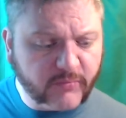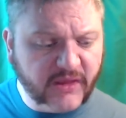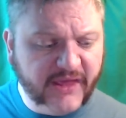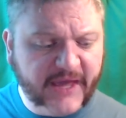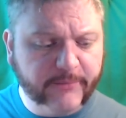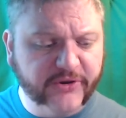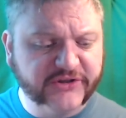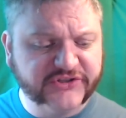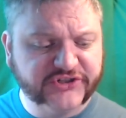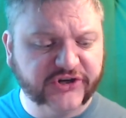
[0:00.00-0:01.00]

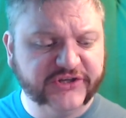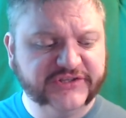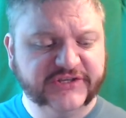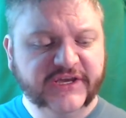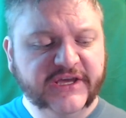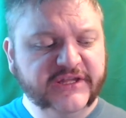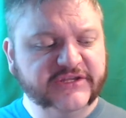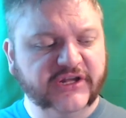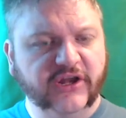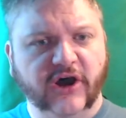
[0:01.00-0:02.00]
Hepburn's choice.
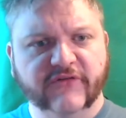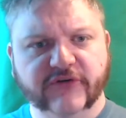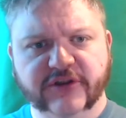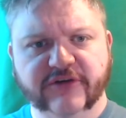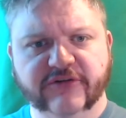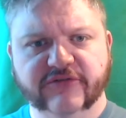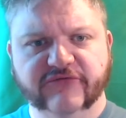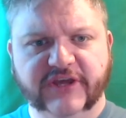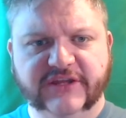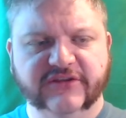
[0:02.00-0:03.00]
There's a lot of other
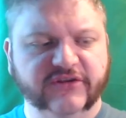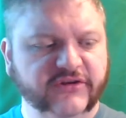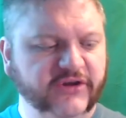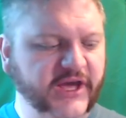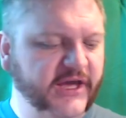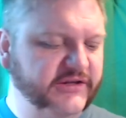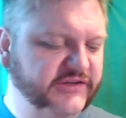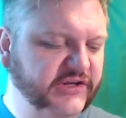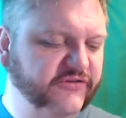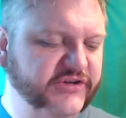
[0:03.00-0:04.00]

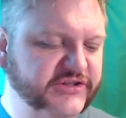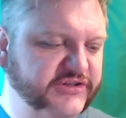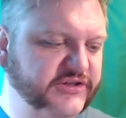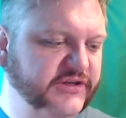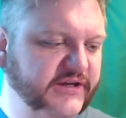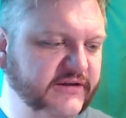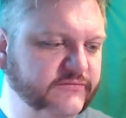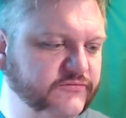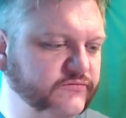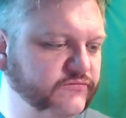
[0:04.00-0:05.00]
distilleries
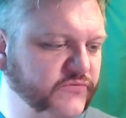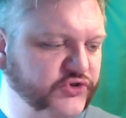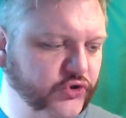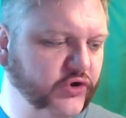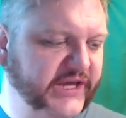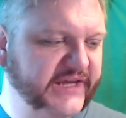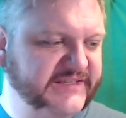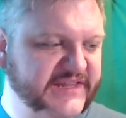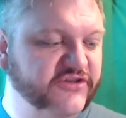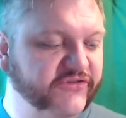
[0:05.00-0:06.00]

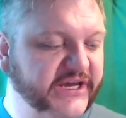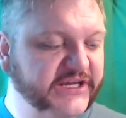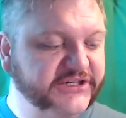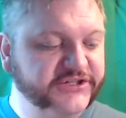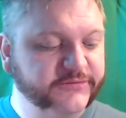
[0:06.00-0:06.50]
showcased in the range,